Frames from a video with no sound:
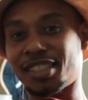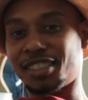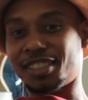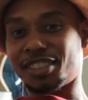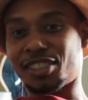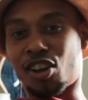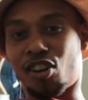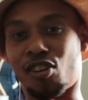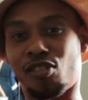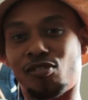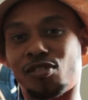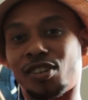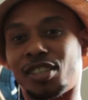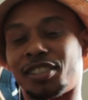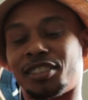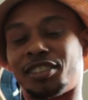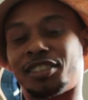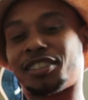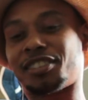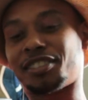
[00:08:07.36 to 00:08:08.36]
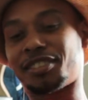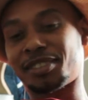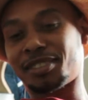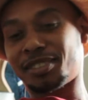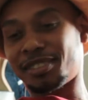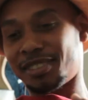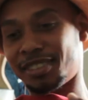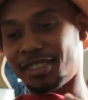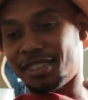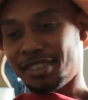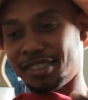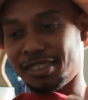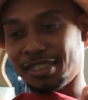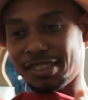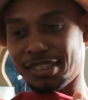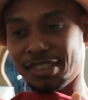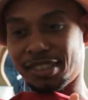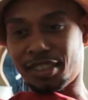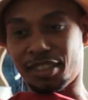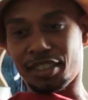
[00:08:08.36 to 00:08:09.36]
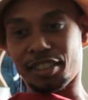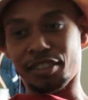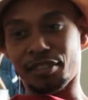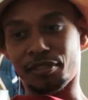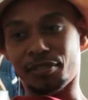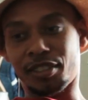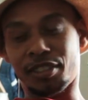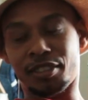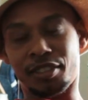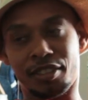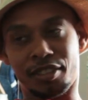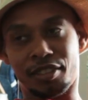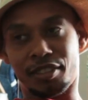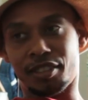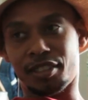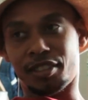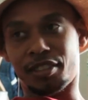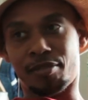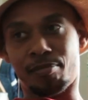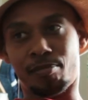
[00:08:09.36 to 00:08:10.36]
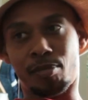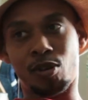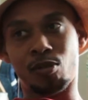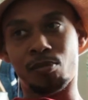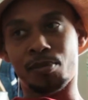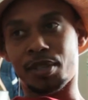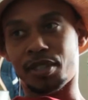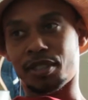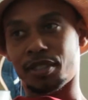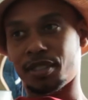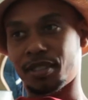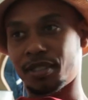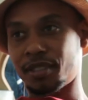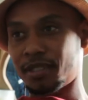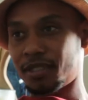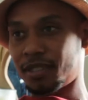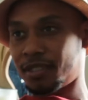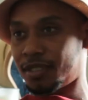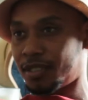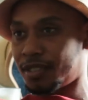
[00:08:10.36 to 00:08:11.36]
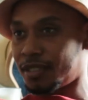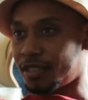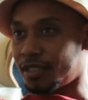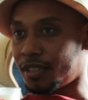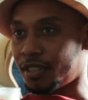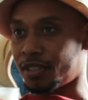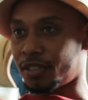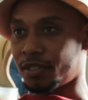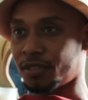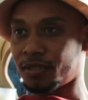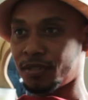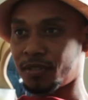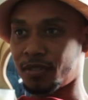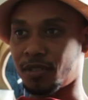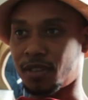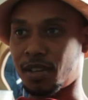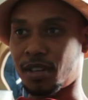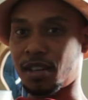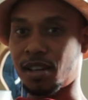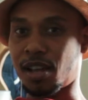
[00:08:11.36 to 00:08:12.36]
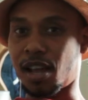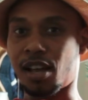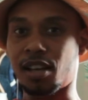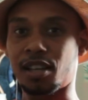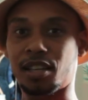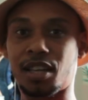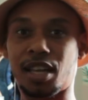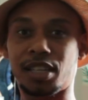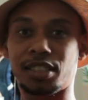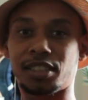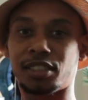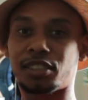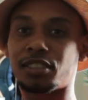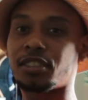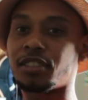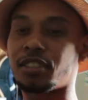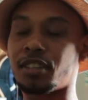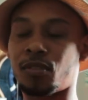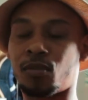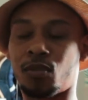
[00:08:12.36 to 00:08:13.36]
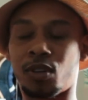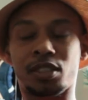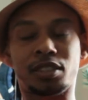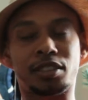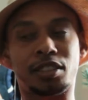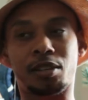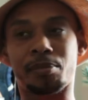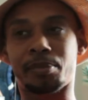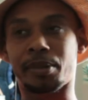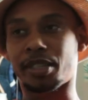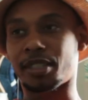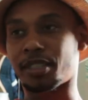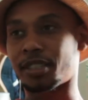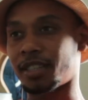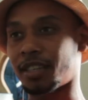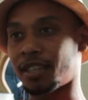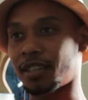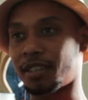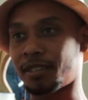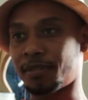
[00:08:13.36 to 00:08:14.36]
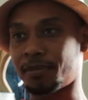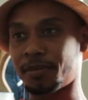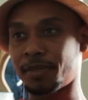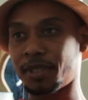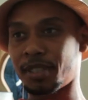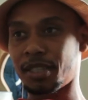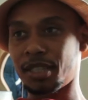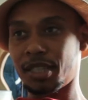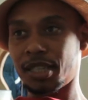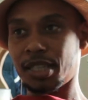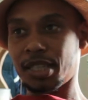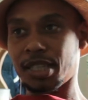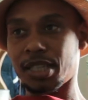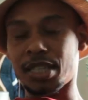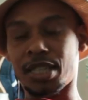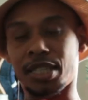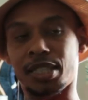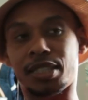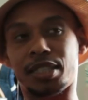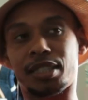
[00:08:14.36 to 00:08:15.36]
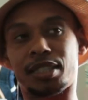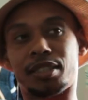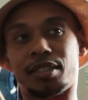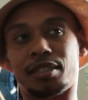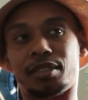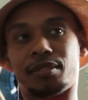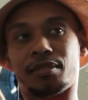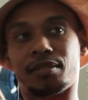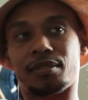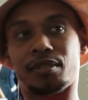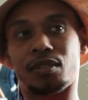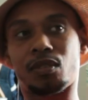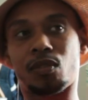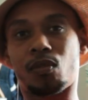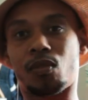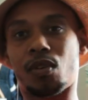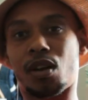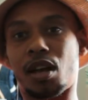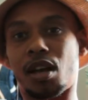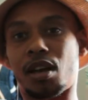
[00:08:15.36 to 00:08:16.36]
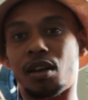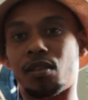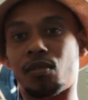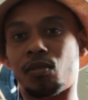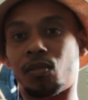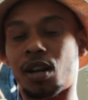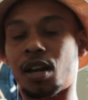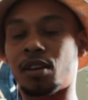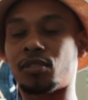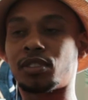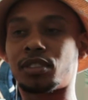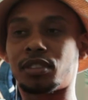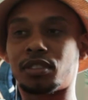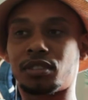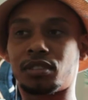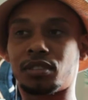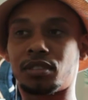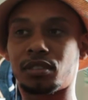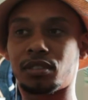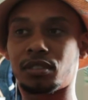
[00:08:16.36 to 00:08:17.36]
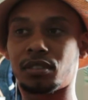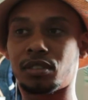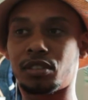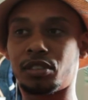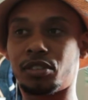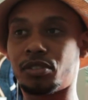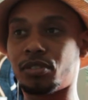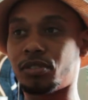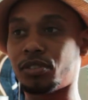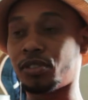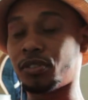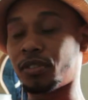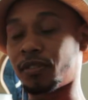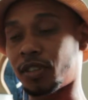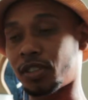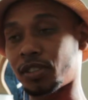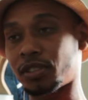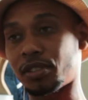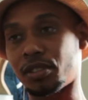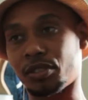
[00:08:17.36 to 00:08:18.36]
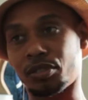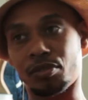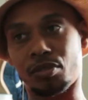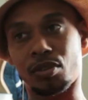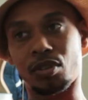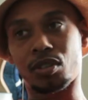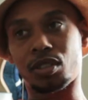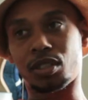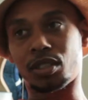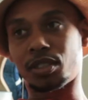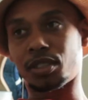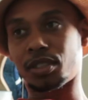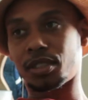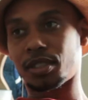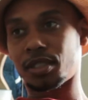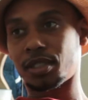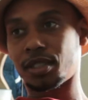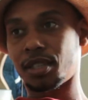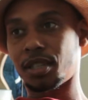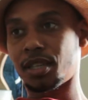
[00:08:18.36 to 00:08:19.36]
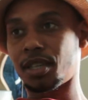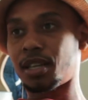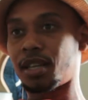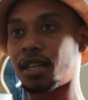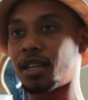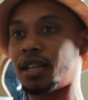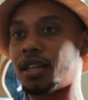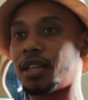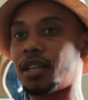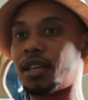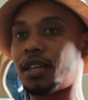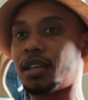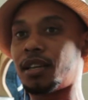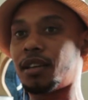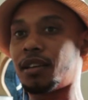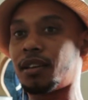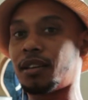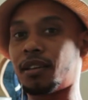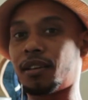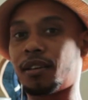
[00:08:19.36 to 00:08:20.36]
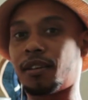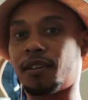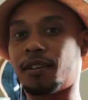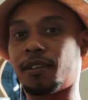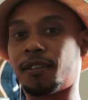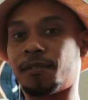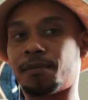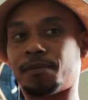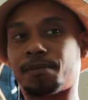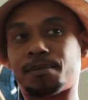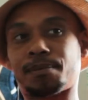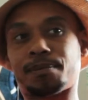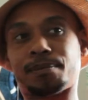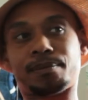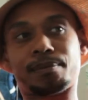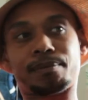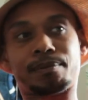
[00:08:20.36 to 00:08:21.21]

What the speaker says: I just always just lived in the moment. You know, I just took it one step at a time. And then when I was in University of New Orleans, I